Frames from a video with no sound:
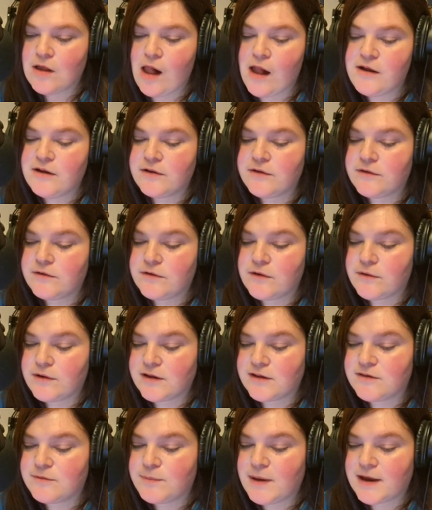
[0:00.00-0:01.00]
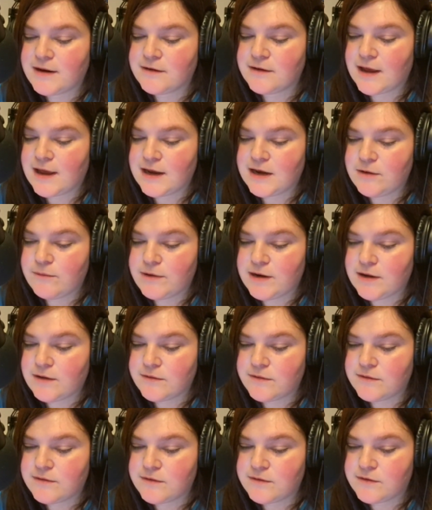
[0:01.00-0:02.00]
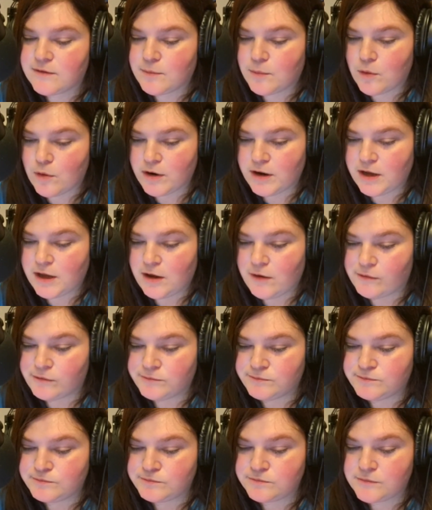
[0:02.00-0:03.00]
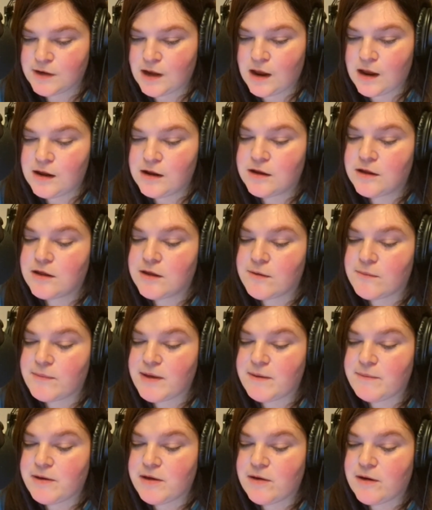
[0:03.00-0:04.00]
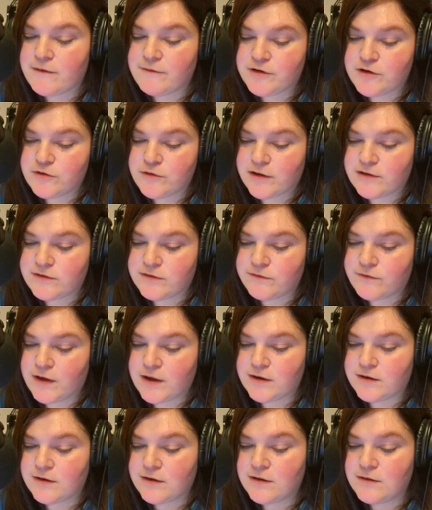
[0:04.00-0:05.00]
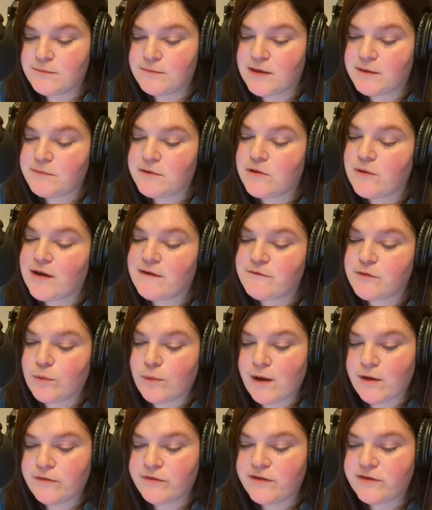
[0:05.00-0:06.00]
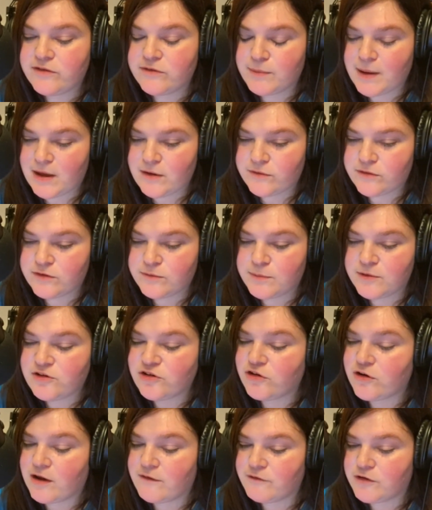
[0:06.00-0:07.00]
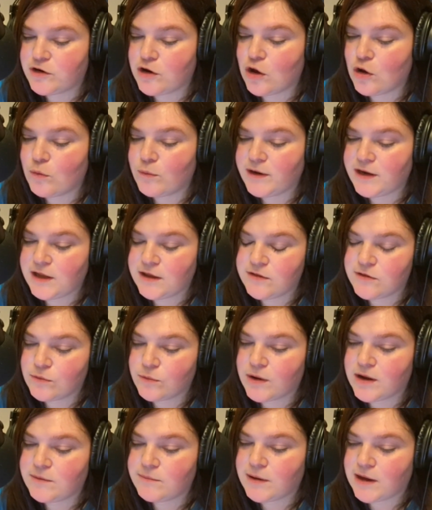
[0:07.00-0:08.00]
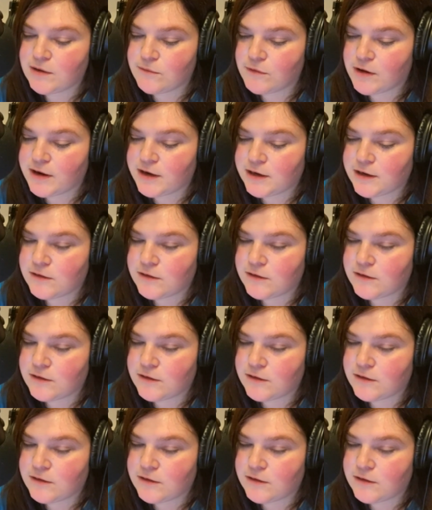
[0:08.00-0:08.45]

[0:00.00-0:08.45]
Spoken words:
Don't expect anyone else to support you. Maybe you have a trust fund. Maybe you have a wealthy spouse, but you never know when either one might run out.